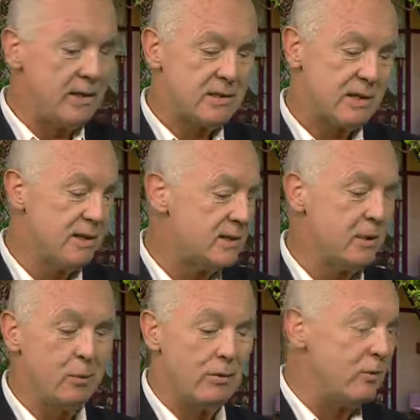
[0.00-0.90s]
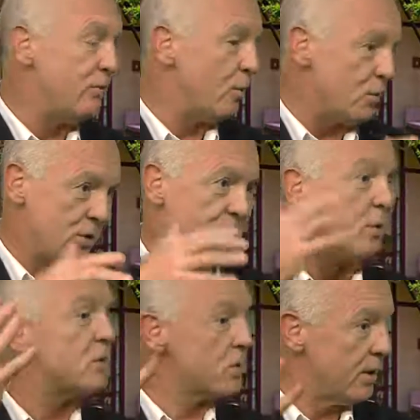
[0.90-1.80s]
Or Einstein said, whatever you
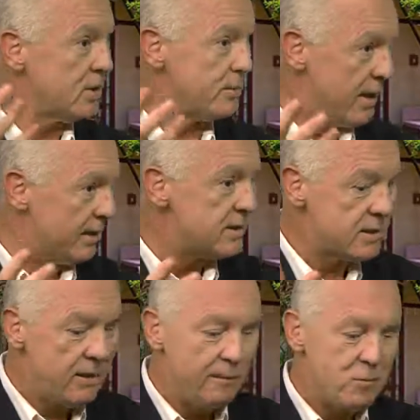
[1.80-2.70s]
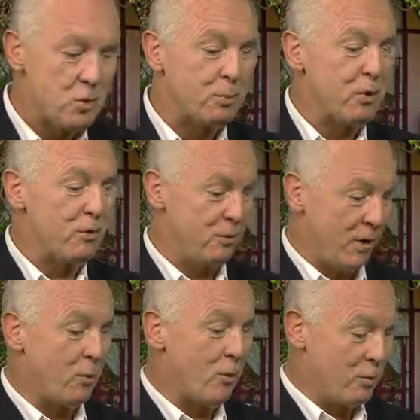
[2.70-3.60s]
focus on expands. So
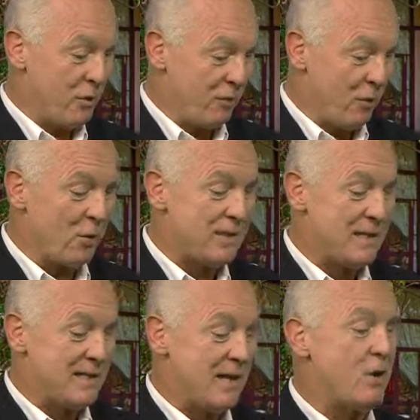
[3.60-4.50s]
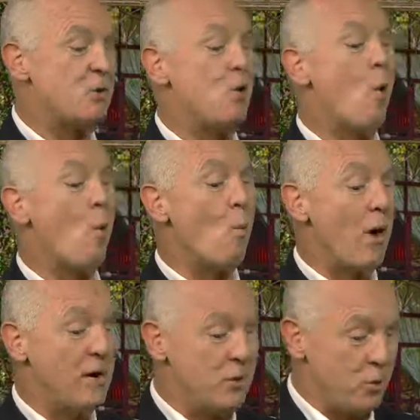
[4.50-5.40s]
number one, put your focus and attention on
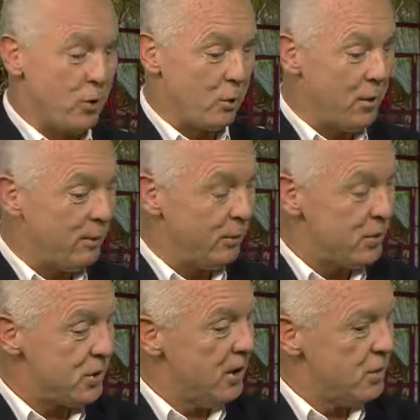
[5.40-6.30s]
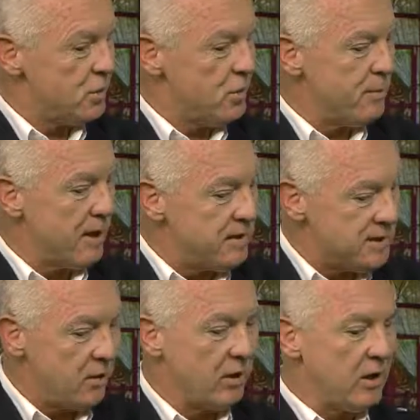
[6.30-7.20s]
what it is you want to accomplish. So your mind
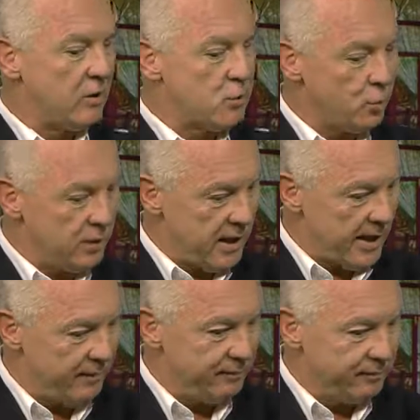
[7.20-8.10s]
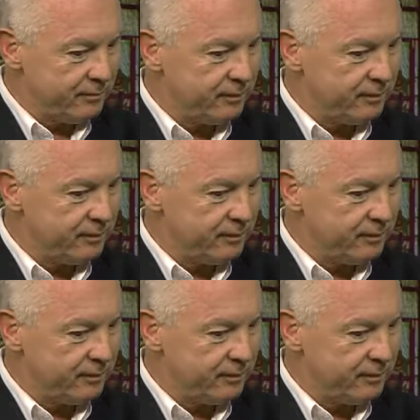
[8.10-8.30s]
is now geared toward that.